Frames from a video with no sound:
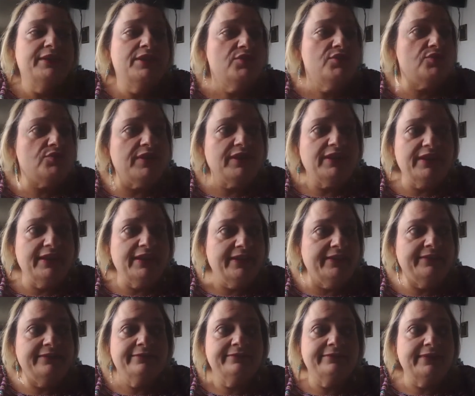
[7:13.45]

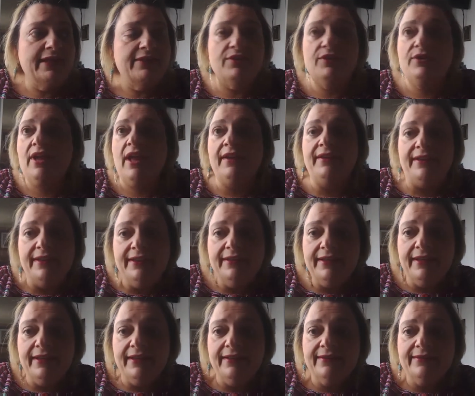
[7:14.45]
drinking and they're not
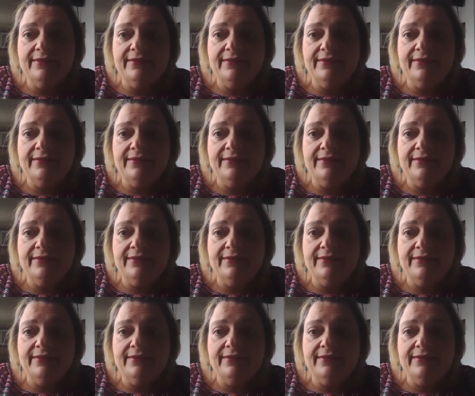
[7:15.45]
eating.